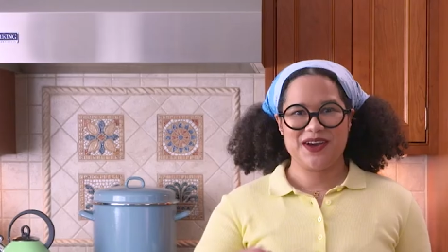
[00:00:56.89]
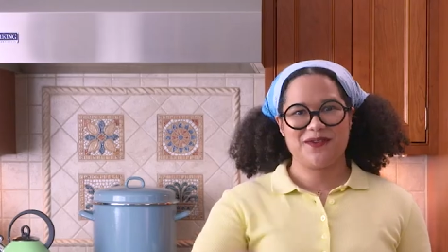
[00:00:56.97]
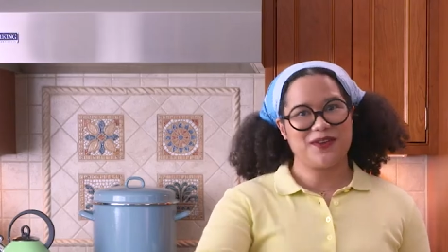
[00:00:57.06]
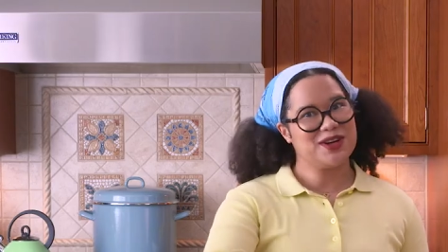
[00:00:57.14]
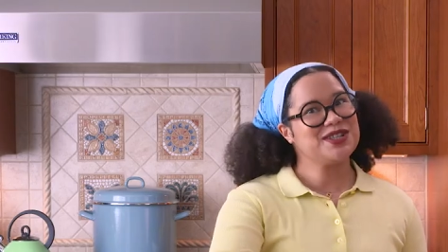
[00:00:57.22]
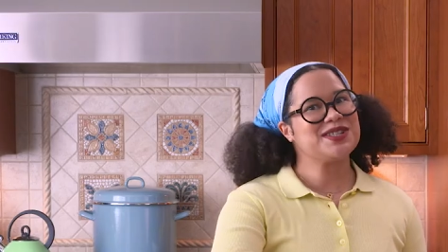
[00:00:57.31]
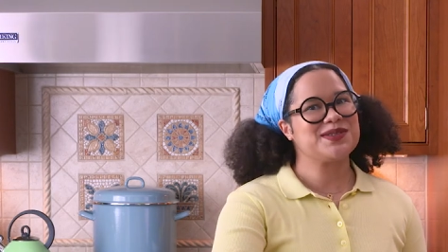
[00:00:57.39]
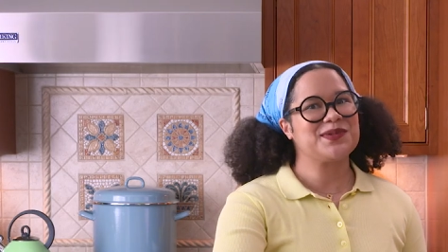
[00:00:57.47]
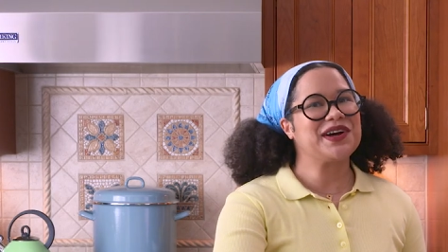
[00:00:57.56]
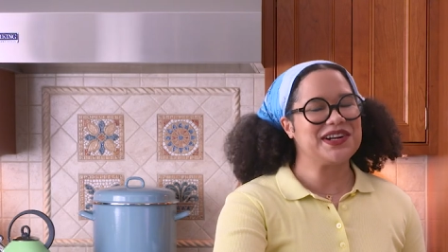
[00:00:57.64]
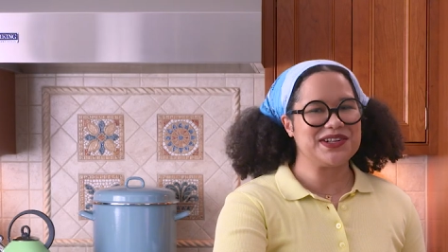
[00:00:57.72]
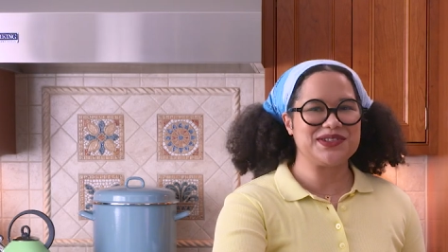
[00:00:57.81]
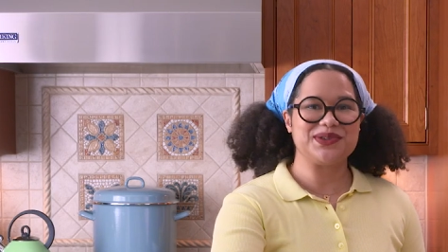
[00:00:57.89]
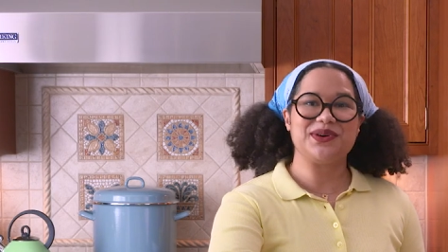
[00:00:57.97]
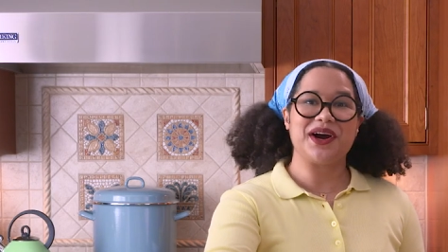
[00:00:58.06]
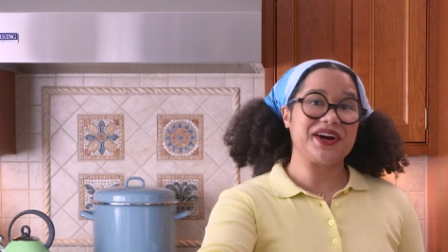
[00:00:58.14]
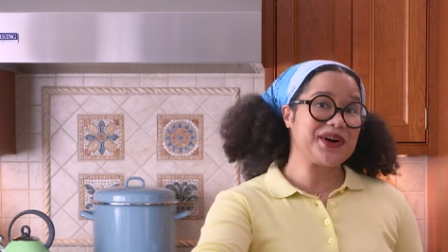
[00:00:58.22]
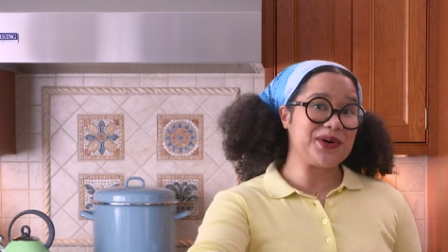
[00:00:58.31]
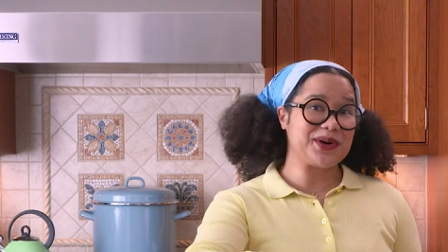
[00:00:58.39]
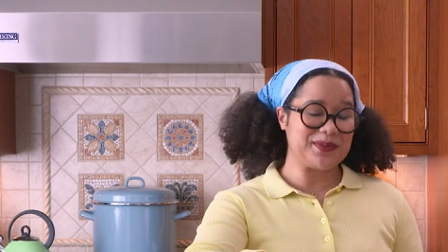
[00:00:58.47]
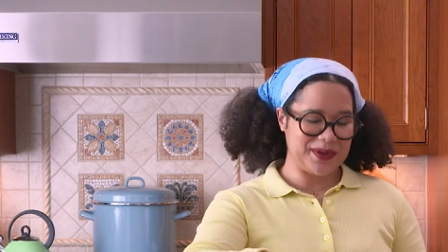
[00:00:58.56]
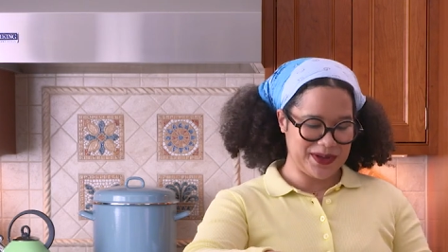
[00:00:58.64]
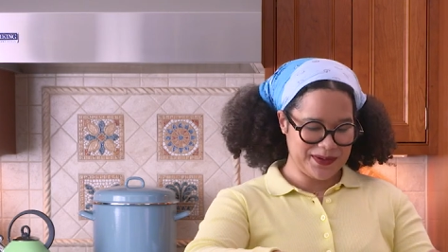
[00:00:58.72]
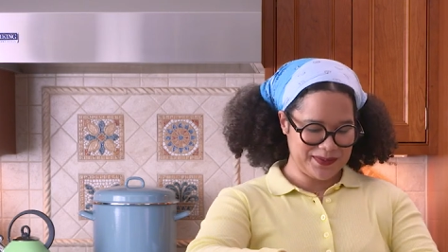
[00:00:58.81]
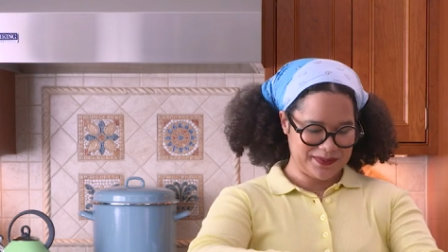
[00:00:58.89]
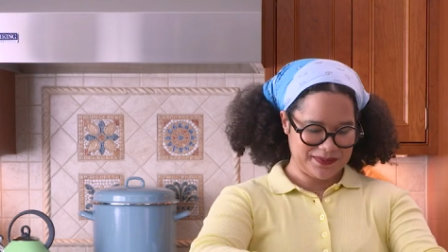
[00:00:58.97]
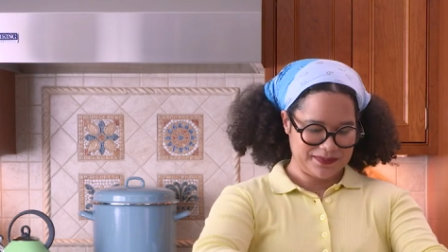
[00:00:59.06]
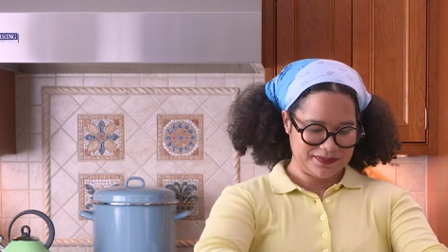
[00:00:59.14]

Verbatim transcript: First, we're gonna do our cornmeal,